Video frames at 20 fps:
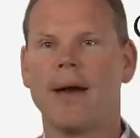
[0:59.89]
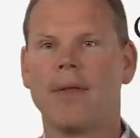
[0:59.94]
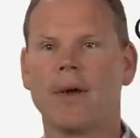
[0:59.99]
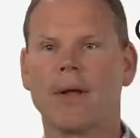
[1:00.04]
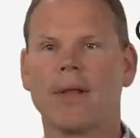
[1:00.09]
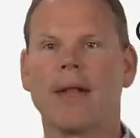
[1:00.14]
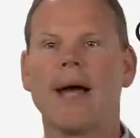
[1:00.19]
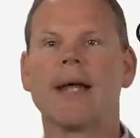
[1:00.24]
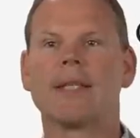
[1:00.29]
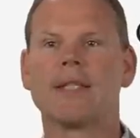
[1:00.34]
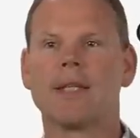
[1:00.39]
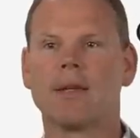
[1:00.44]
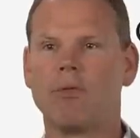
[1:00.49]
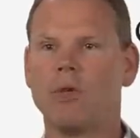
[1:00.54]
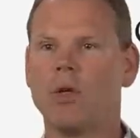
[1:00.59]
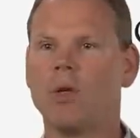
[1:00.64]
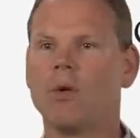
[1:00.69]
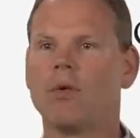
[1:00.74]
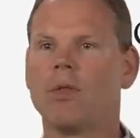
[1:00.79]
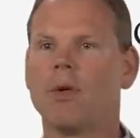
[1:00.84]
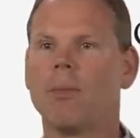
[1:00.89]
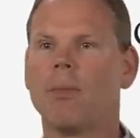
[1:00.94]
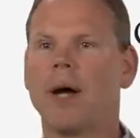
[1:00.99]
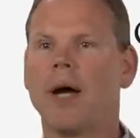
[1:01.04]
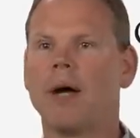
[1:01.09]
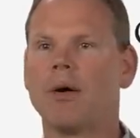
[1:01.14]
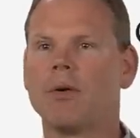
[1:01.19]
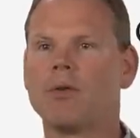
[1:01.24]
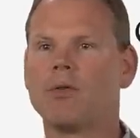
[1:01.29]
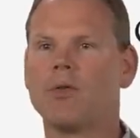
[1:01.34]
The classic view of the
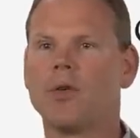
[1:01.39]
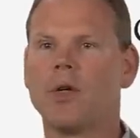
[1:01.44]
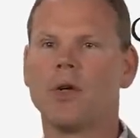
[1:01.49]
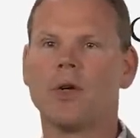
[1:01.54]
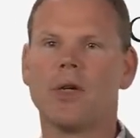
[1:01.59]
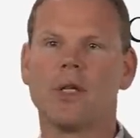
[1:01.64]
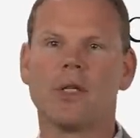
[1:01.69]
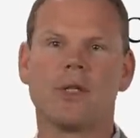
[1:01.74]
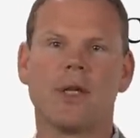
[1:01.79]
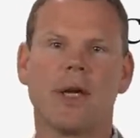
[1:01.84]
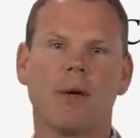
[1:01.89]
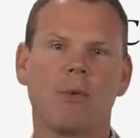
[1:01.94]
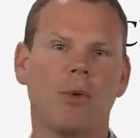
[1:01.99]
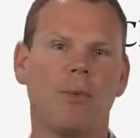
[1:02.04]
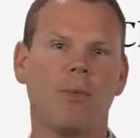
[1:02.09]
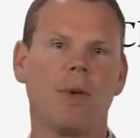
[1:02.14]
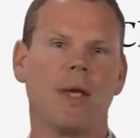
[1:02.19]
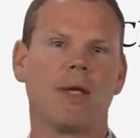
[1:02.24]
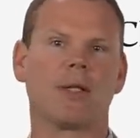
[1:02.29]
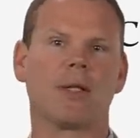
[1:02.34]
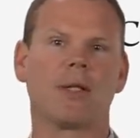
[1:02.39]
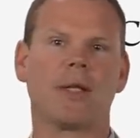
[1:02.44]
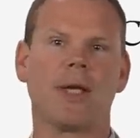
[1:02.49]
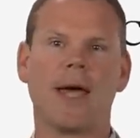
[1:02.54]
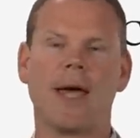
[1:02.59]
biosphere is that we basically